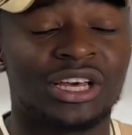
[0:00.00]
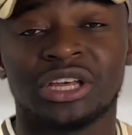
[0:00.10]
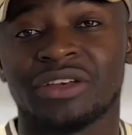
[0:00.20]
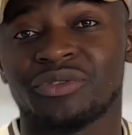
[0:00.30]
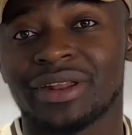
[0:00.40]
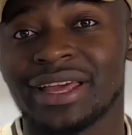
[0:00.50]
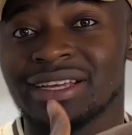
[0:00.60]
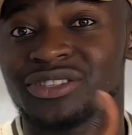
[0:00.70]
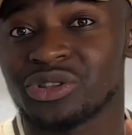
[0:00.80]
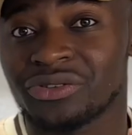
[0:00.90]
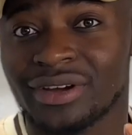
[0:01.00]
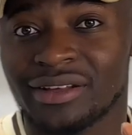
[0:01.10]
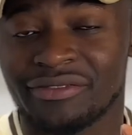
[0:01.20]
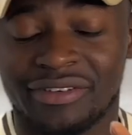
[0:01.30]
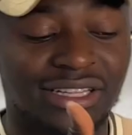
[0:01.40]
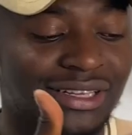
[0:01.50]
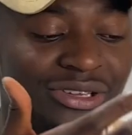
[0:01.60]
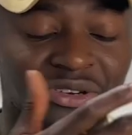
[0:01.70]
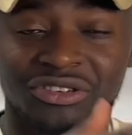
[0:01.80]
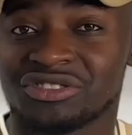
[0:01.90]
if you're in a historical event and
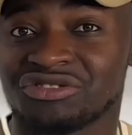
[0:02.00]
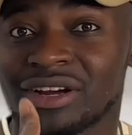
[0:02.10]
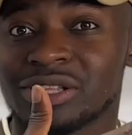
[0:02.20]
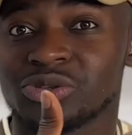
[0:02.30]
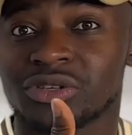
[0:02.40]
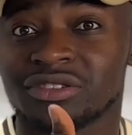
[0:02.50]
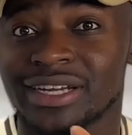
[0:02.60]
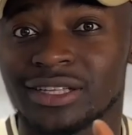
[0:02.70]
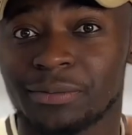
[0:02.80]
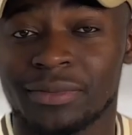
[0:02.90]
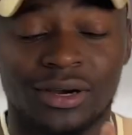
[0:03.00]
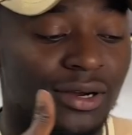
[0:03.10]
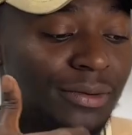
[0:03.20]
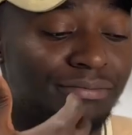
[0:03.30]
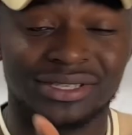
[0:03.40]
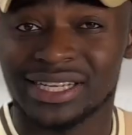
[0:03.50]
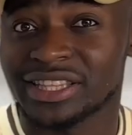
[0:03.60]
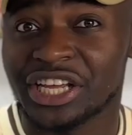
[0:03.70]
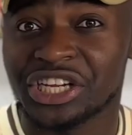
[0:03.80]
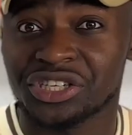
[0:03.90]
you're trying to create a
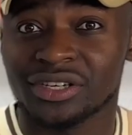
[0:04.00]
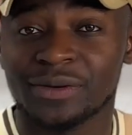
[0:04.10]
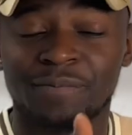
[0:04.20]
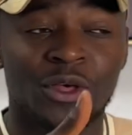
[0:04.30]
presentation,